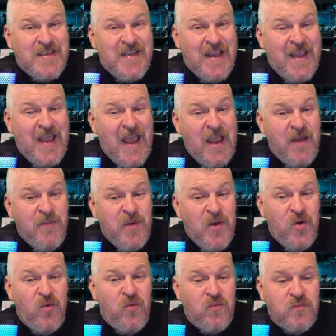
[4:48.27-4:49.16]
to game
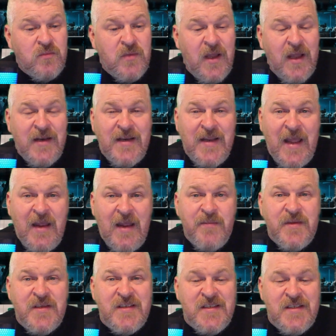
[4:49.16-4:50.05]
you and
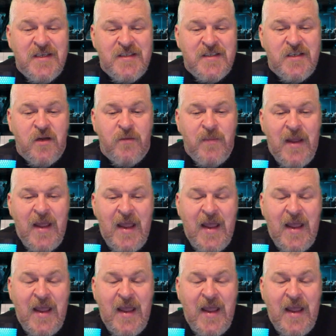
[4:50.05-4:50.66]
game the system.